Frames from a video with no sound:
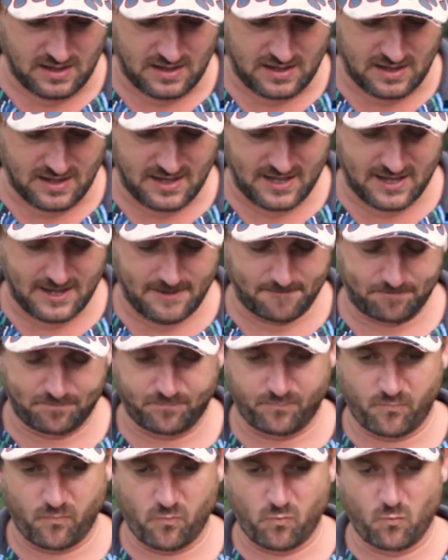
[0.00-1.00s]
Uh,
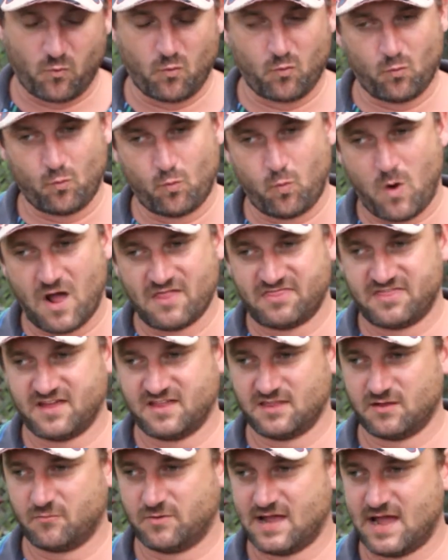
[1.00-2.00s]
one
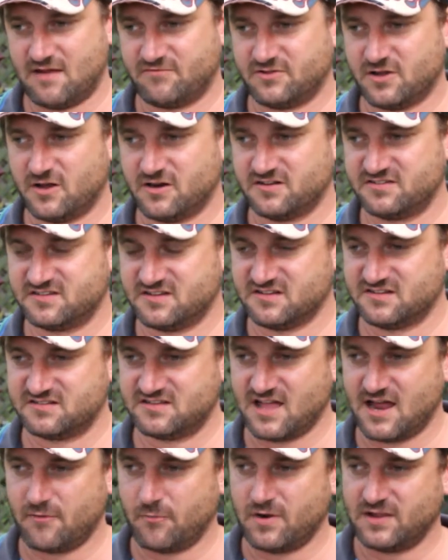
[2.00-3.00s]
thing that we have noticed is
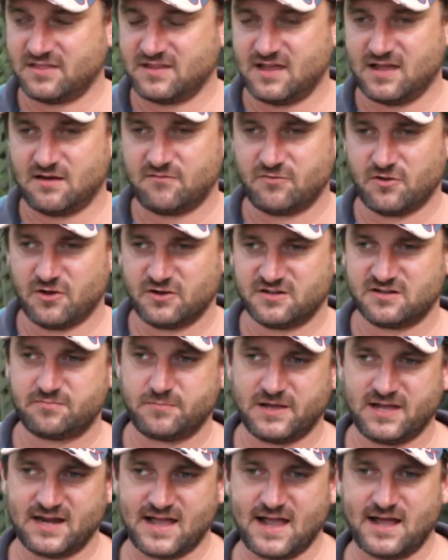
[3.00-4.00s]
that when the inverter's
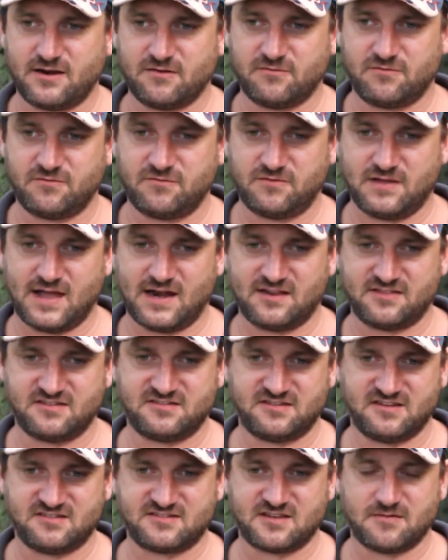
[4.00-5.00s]
been out of out of the
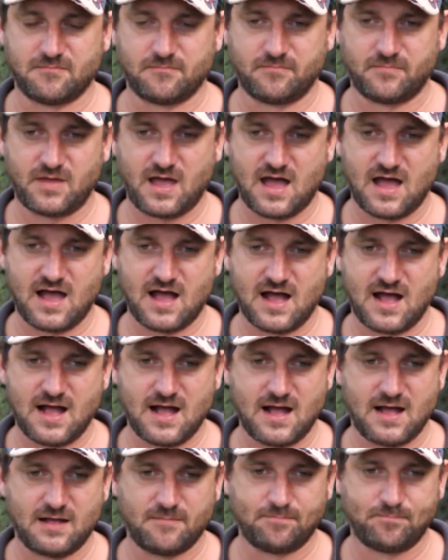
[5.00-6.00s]
system,
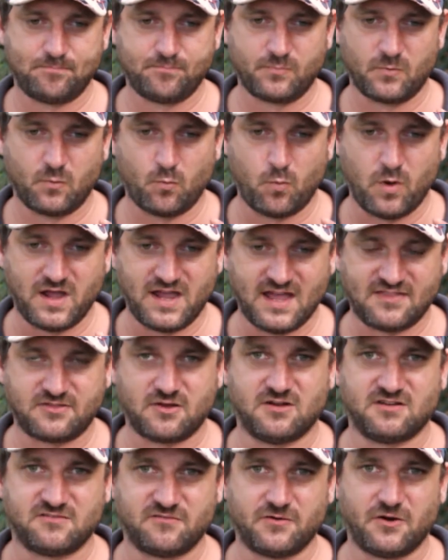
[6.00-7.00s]
uh, we get
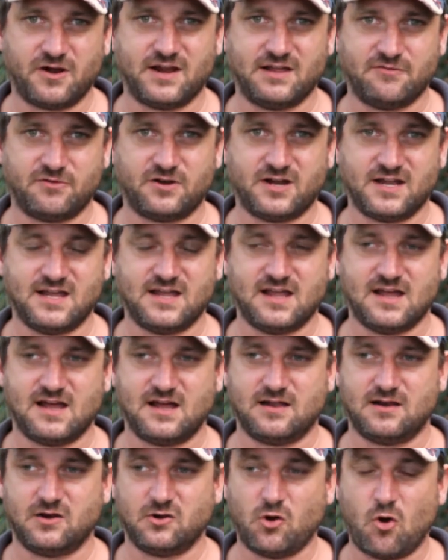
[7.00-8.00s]
those very very
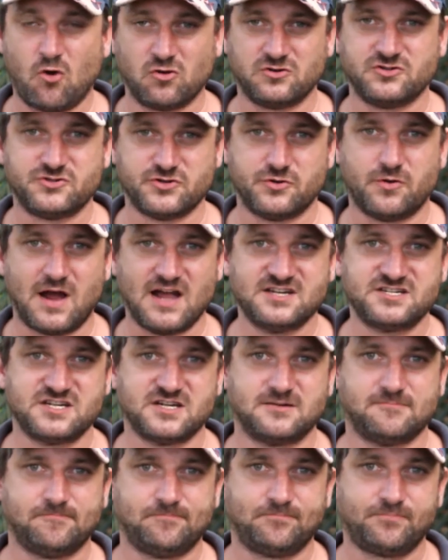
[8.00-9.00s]
uh, long
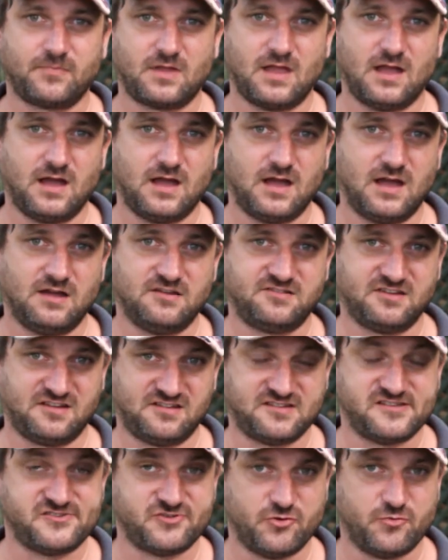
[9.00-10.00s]
duration
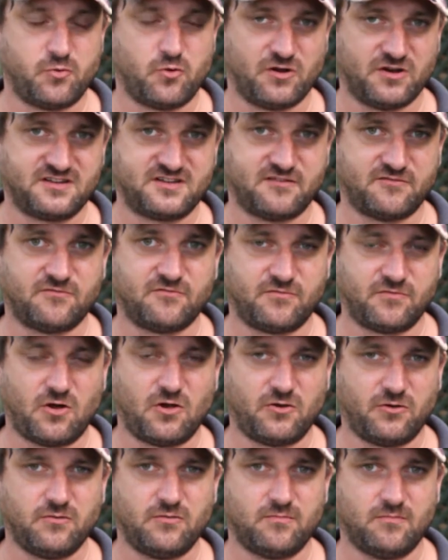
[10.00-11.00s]
62.7
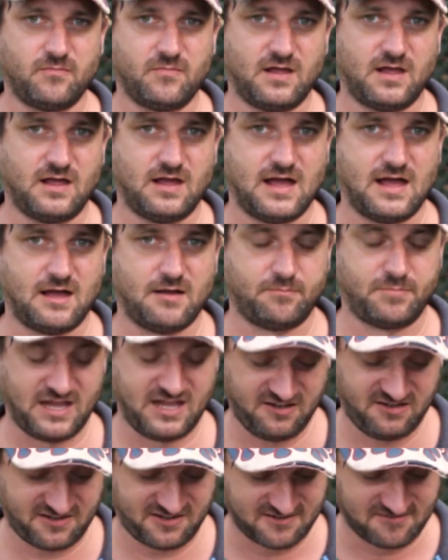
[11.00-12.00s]
volt uh,
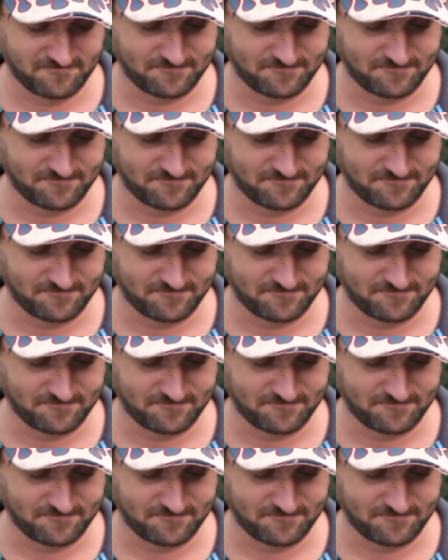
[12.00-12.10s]
peaks.